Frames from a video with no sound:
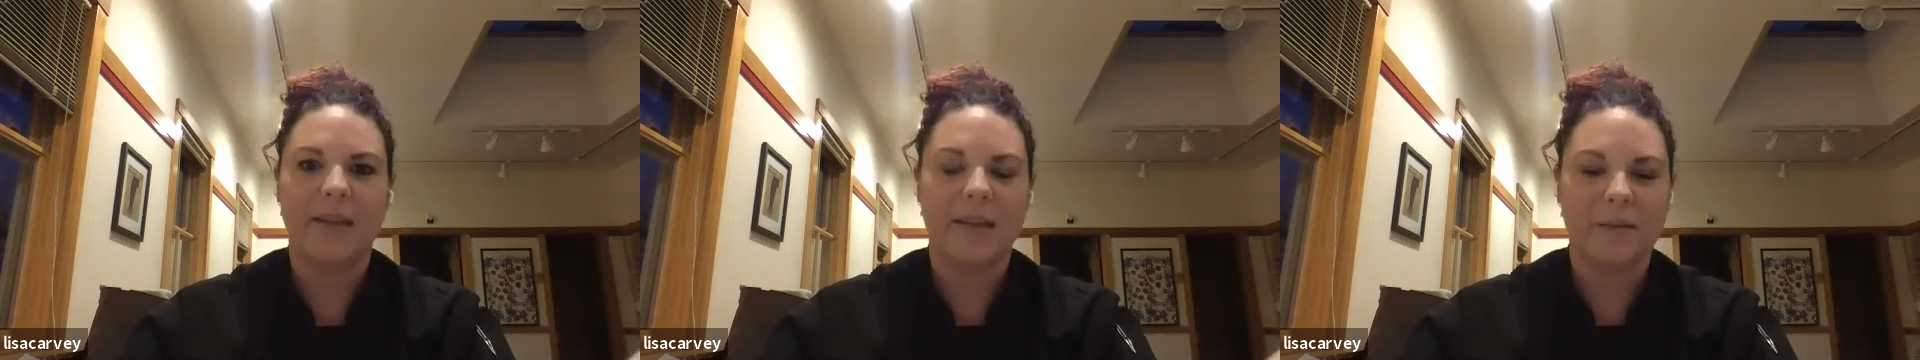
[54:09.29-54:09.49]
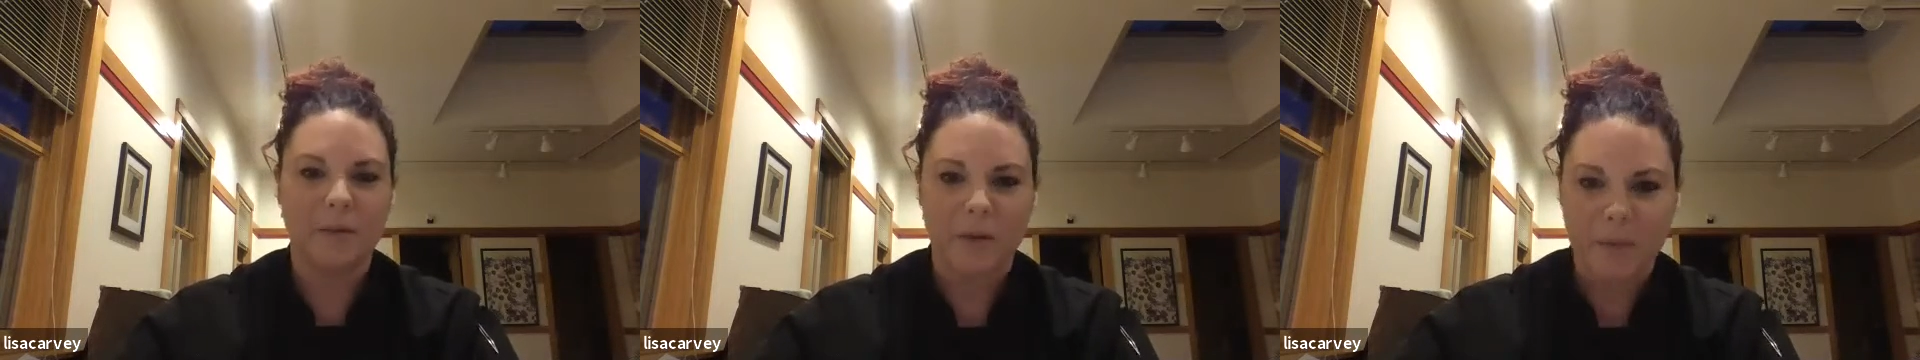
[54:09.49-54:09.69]
the
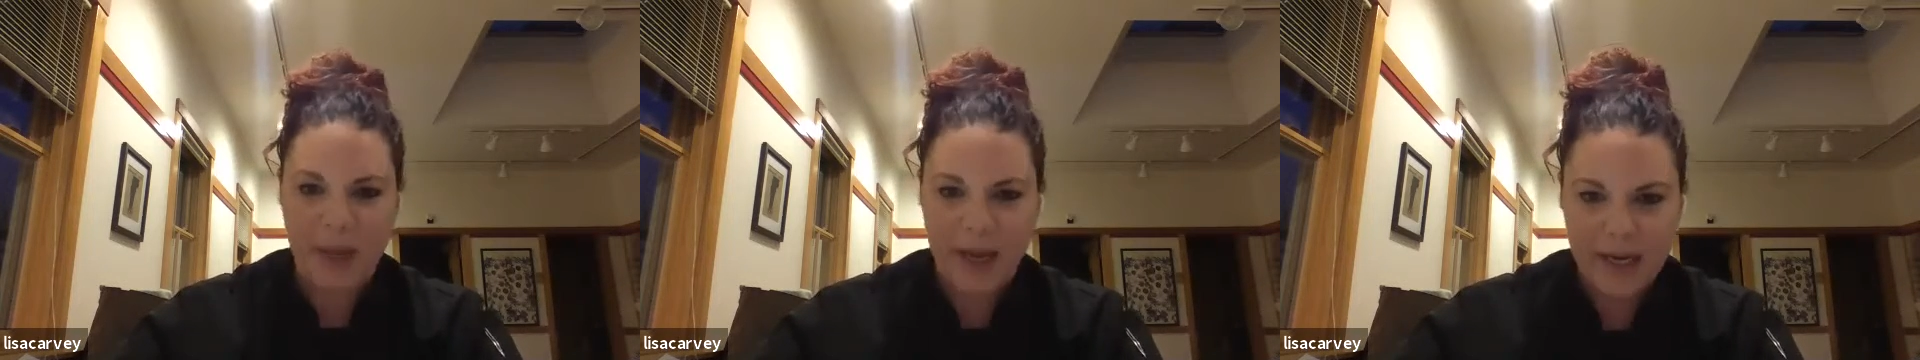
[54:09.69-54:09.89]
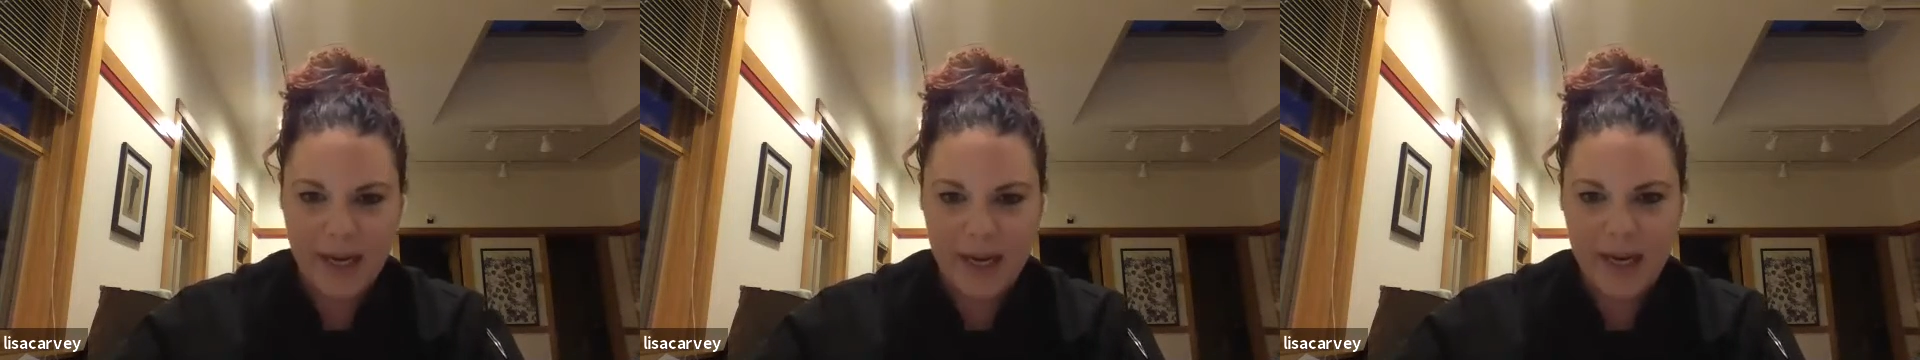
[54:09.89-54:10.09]
different
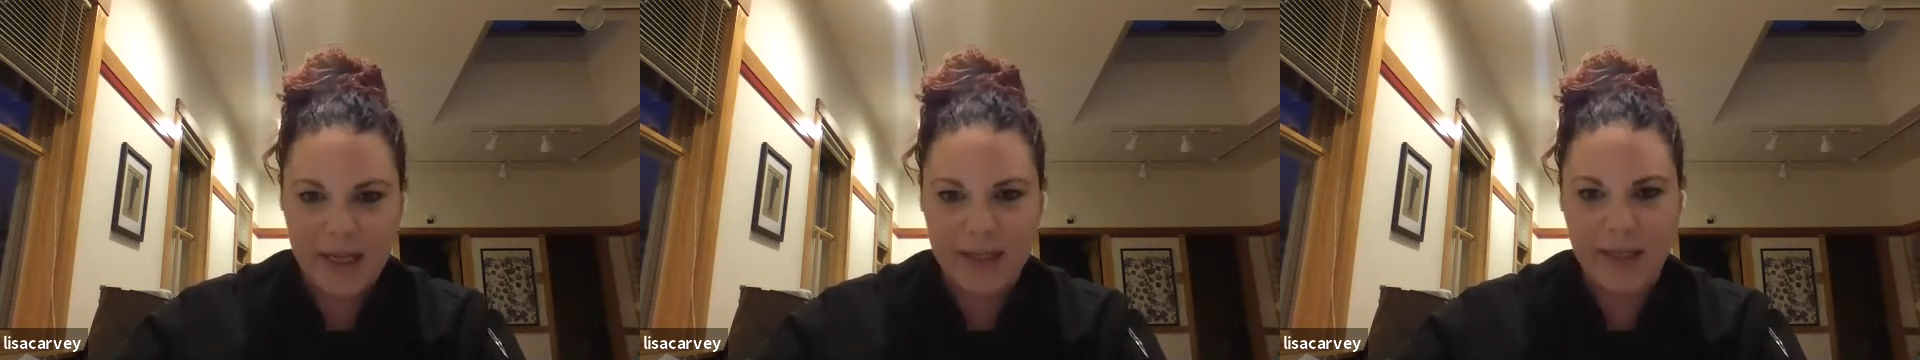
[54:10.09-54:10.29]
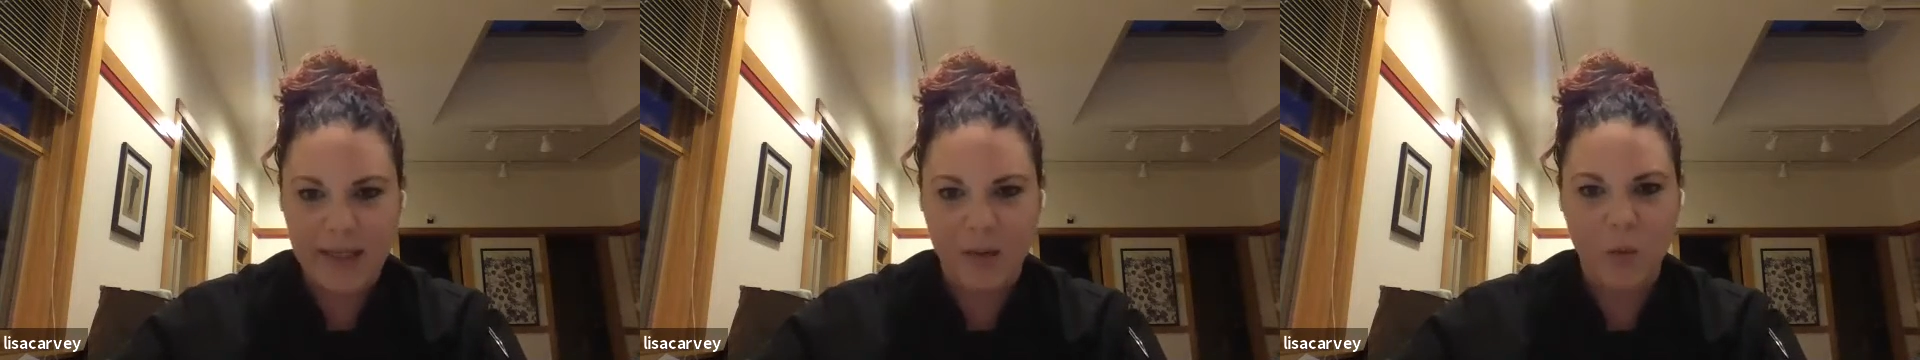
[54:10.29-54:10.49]

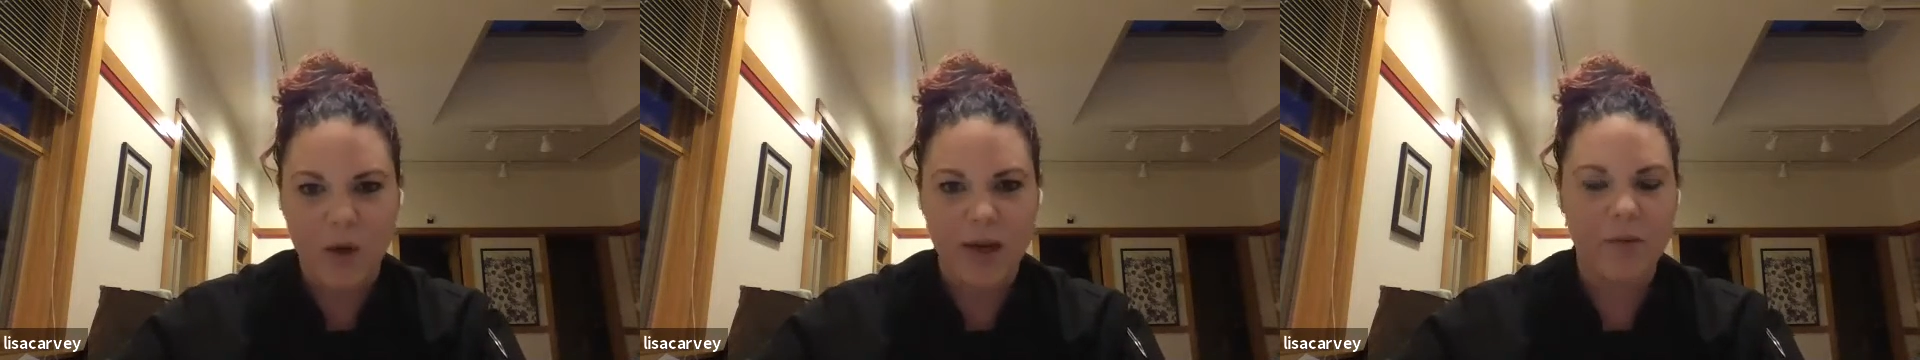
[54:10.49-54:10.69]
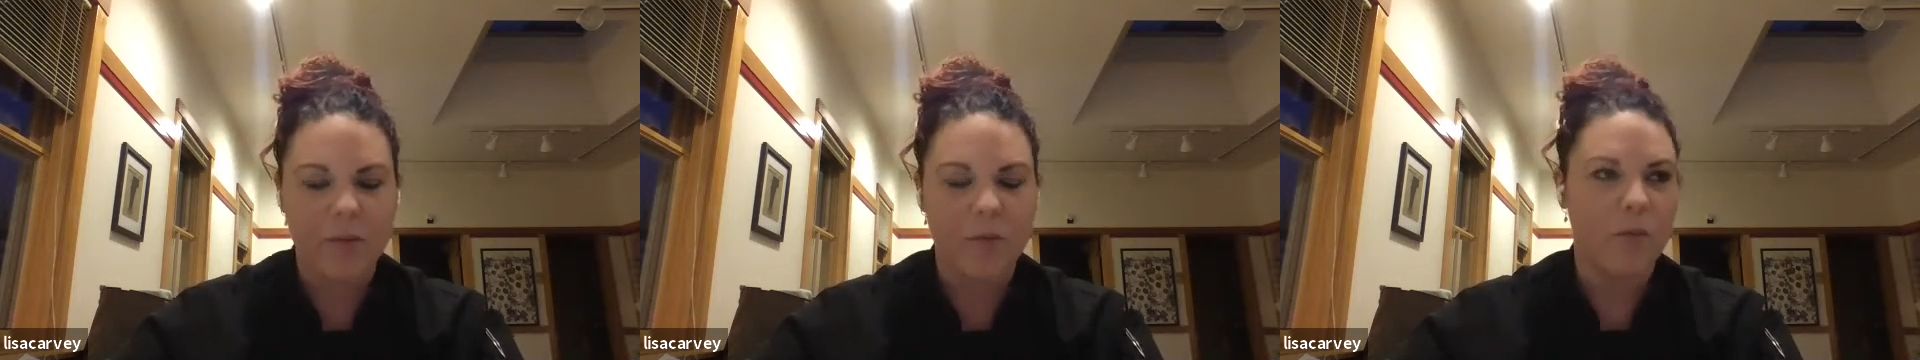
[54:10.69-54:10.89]
mandates and
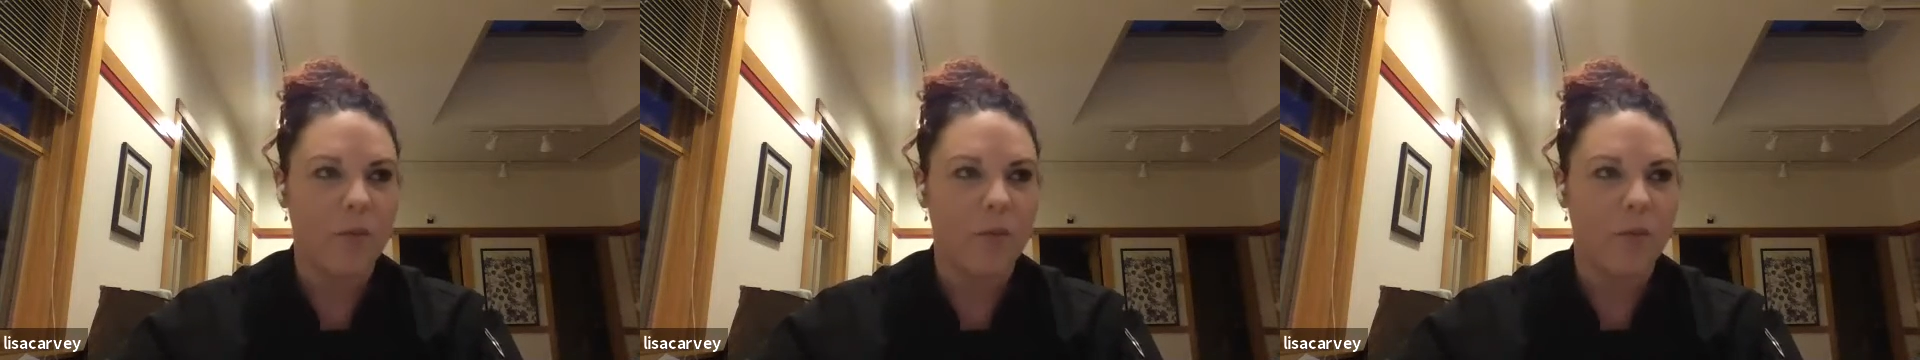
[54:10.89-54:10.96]
what